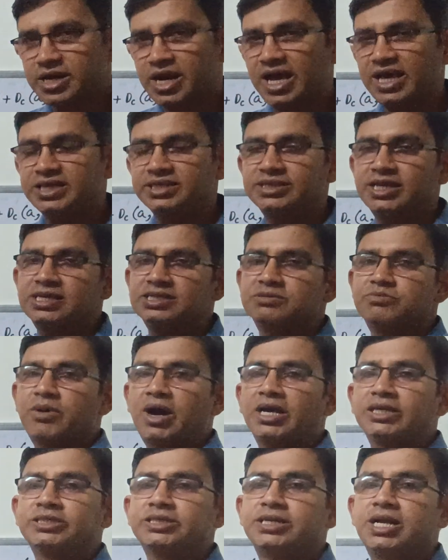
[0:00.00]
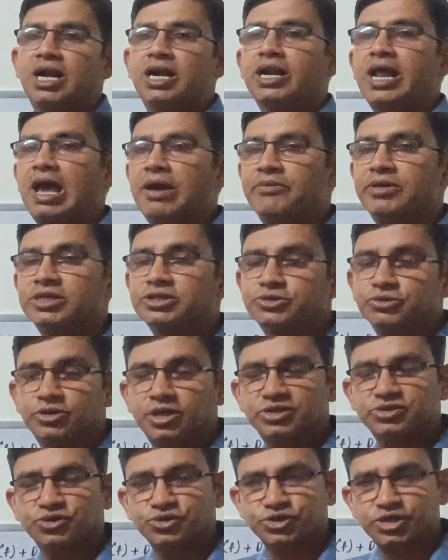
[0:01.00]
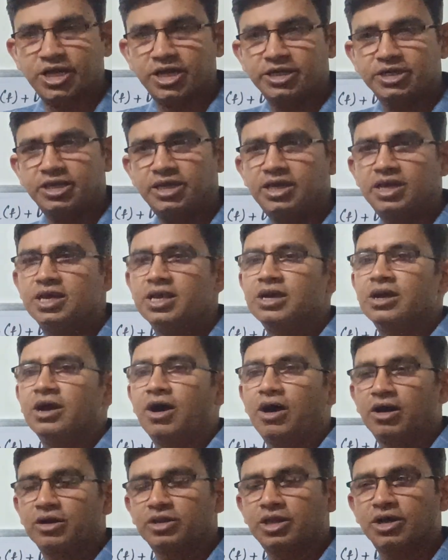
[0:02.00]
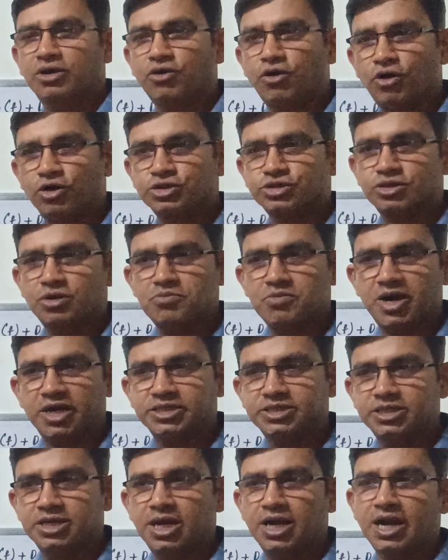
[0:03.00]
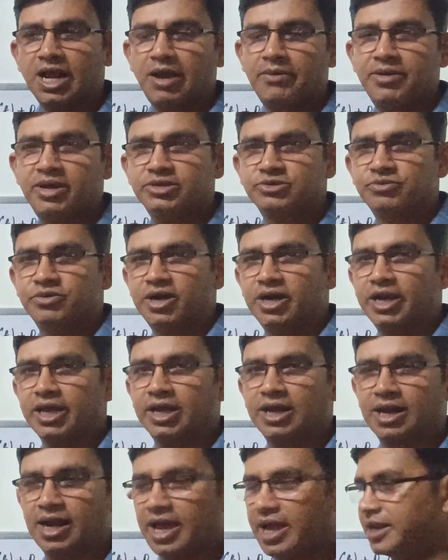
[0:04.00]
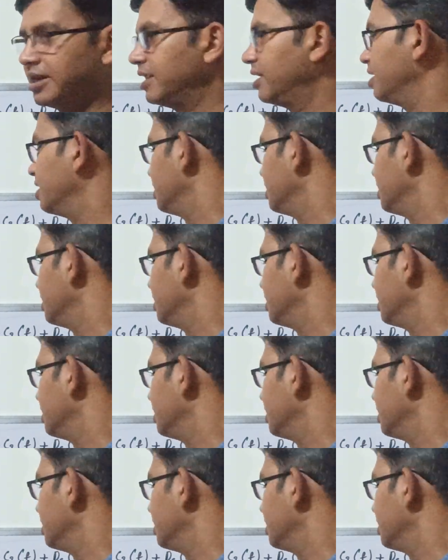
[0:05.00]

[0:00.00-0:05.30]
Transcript: rises, marginal damage to the society or the cost of marginal damage will decline.